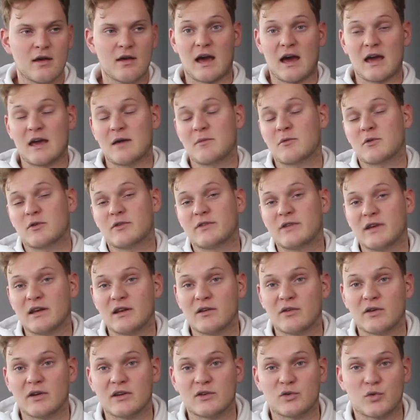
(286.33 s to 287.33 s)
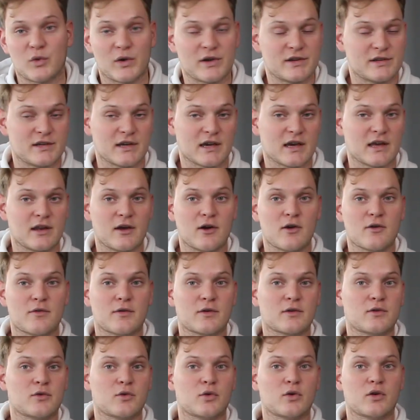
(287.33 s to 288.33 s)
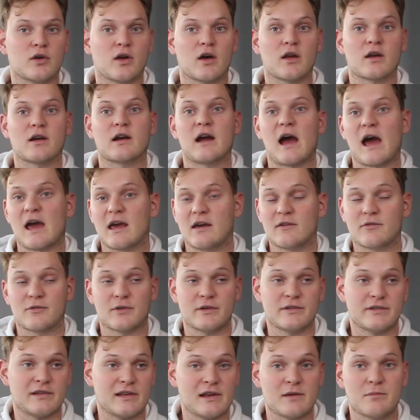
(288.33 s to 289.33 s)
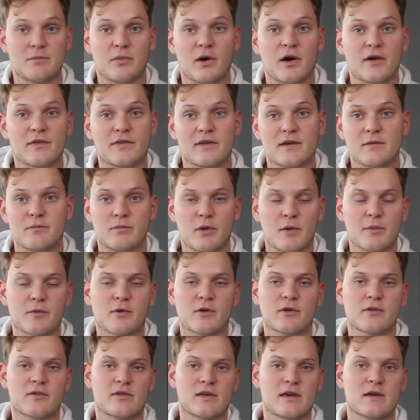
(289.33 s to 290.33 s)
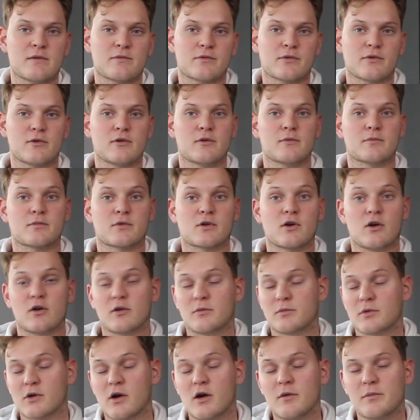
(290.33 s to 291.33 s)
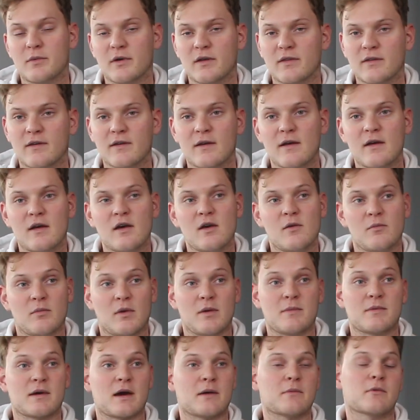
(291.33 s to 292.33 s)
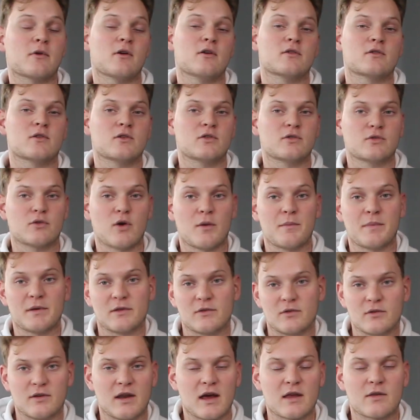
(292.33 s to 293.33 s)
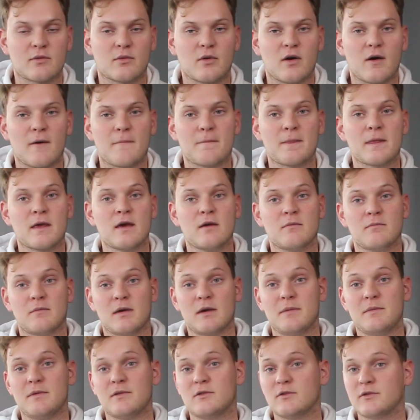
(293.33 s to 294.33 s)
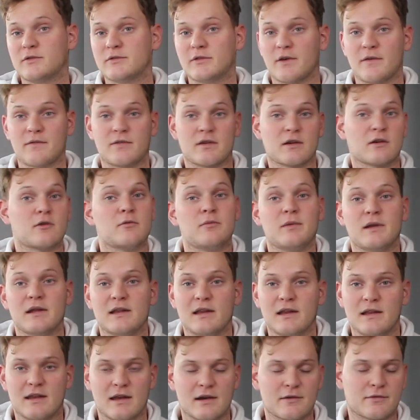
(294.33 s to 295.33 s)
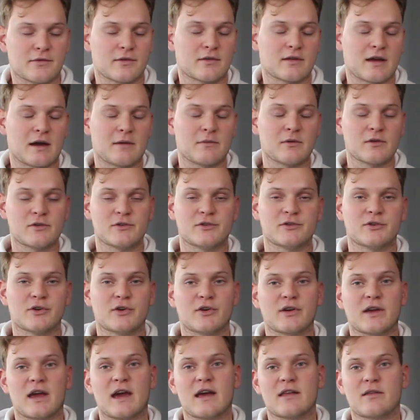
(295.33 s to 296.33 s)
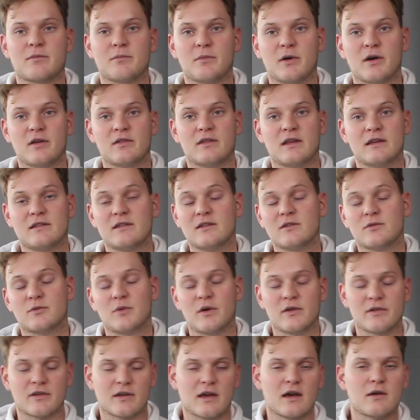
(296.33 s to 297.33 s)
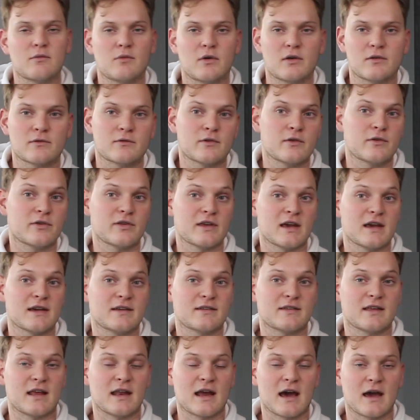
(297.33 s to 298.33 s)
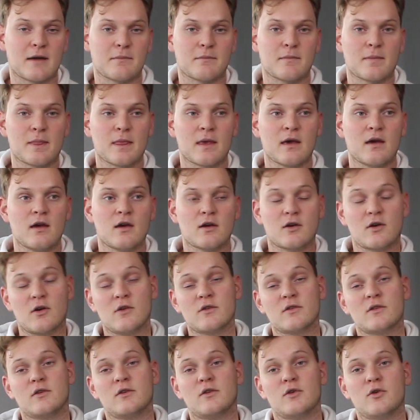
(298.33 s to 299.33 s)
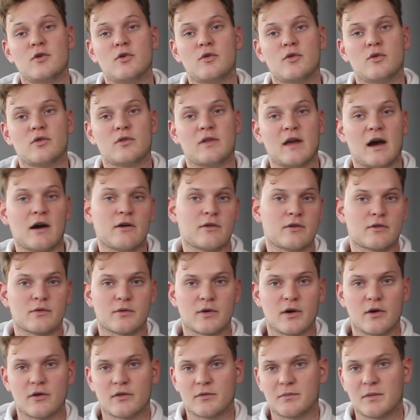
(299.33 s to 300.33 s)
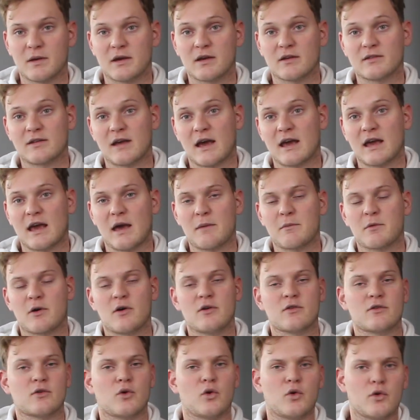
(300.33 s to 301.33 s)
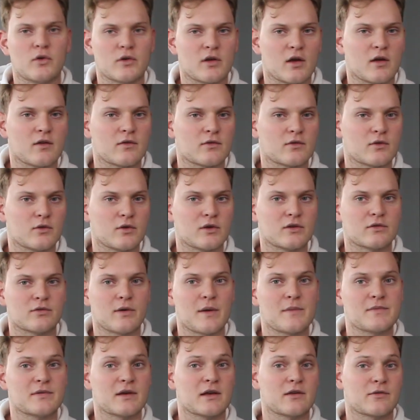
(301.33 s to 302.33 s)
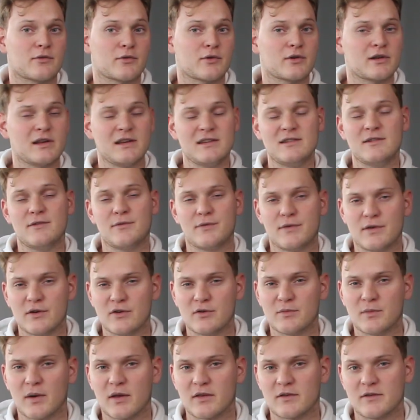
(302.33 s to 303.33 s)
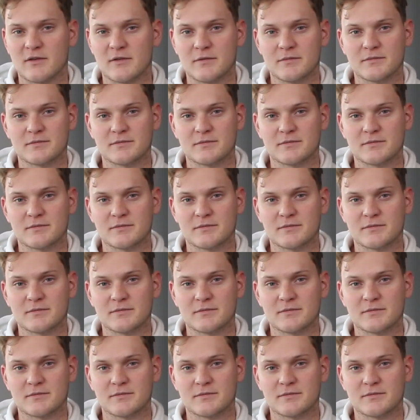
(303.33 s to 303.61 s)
I am considering switching it over to another. I have recently bought the popcorn theme from Carl Brabant. Maybe I'm going to swap it to that one, maybe to something completely different. I'm not sure yet, but this is once again one of those things that I'm going to do down the road, because I am going to hold on to this website for at least a few months.